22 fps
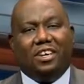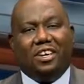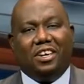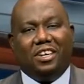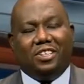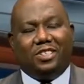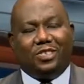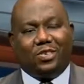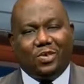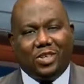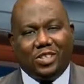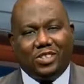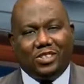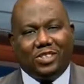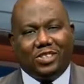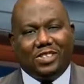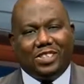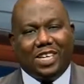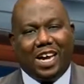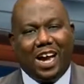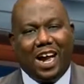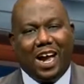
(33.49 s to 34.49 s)
It's
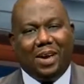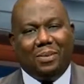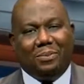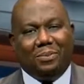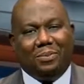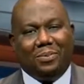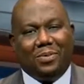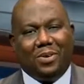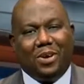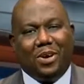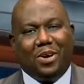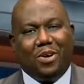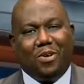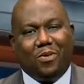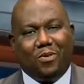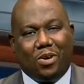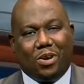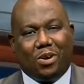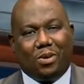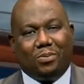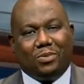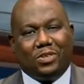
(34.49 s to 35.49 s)
question time.
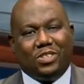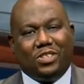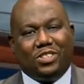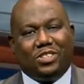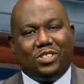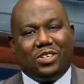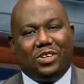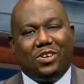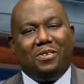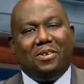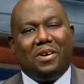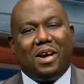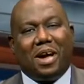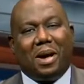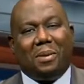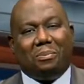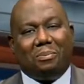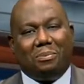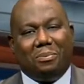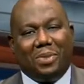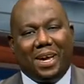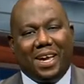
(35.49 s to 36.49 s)
Welcome to the show.
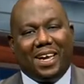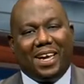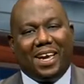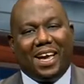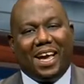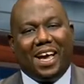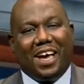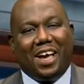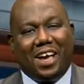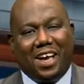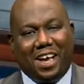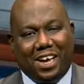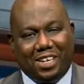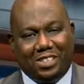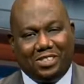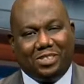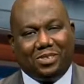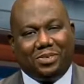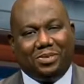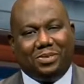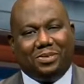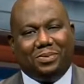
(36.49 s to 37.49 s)
I'm Benga
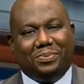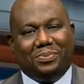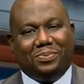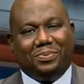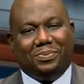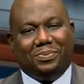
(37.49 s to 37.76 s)
Ashiru.